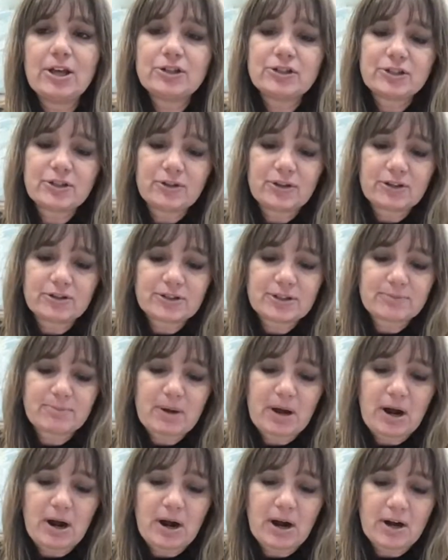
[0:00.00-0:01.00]
So there's a
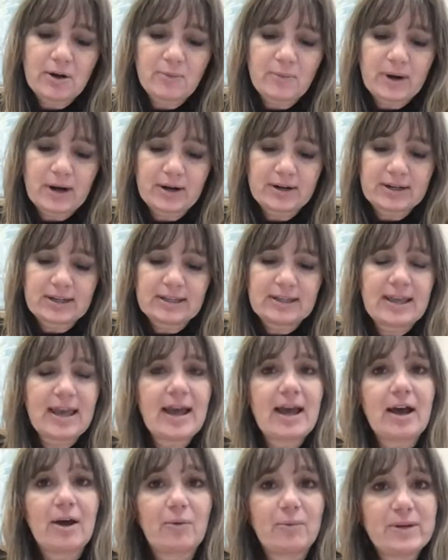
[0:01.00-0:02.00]
part where,
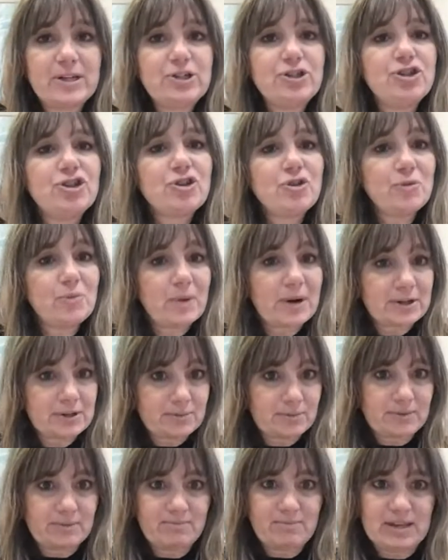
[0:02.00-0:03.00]
yeah, we do want to
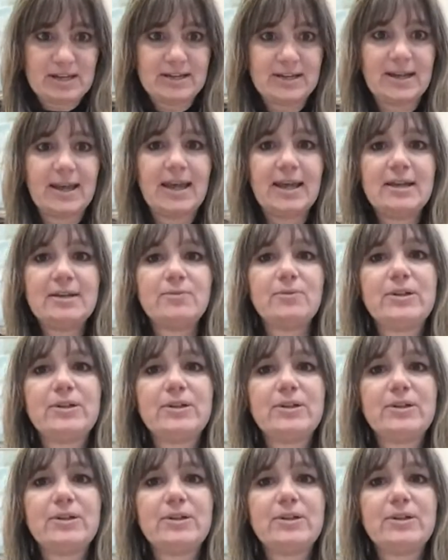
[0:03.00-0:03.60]
remediate.